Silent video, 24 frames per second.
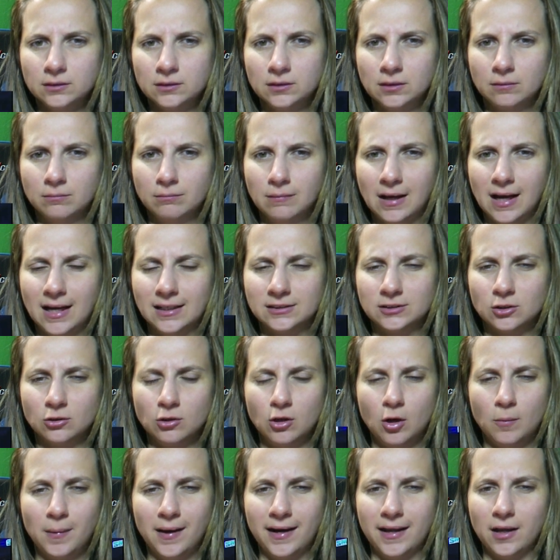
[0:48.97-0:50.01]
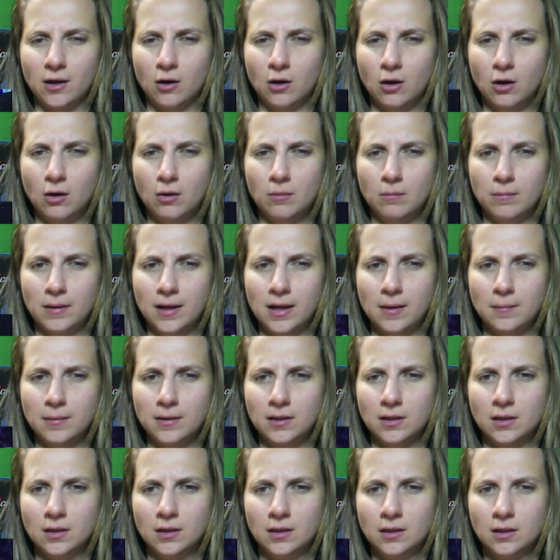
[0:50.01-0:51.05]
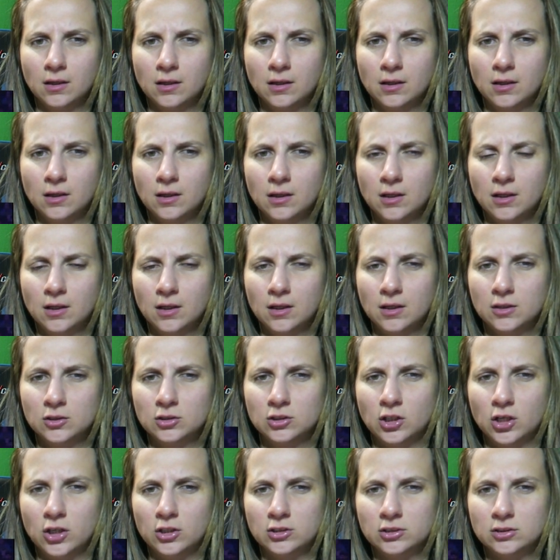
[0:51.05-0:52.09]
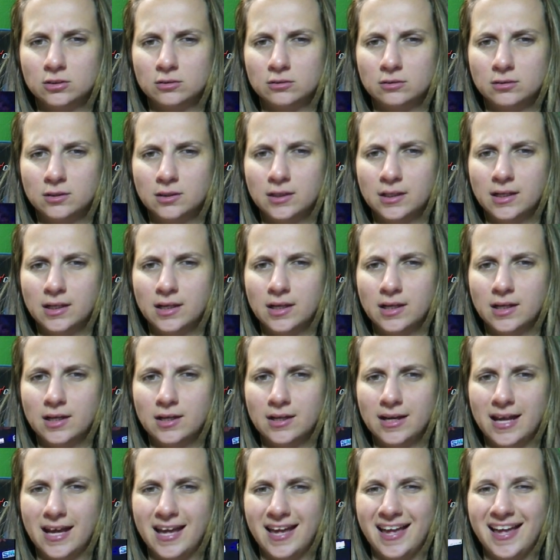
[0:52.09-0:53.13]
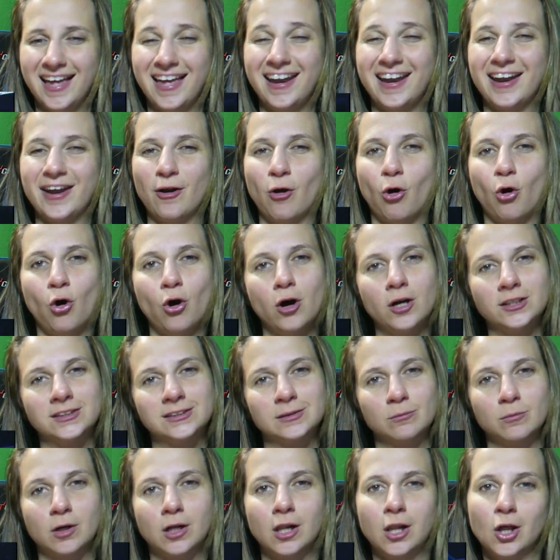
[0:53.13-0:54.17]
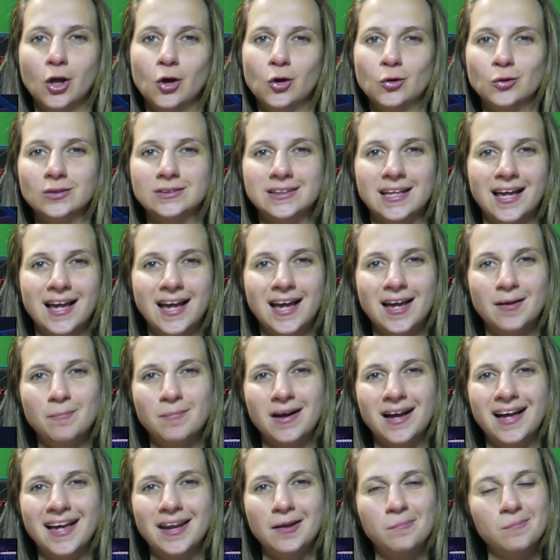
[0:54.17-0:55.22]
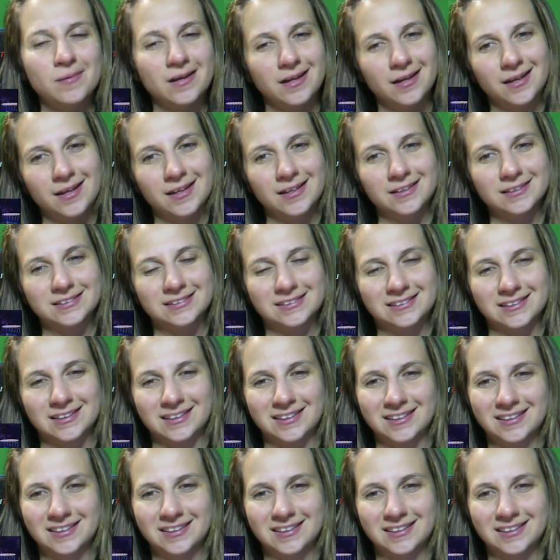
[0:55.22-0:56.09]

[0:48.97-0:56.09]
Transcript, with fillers: Tommaso, nobody home, baby. Turns around and an awesome clothesline by The Miz.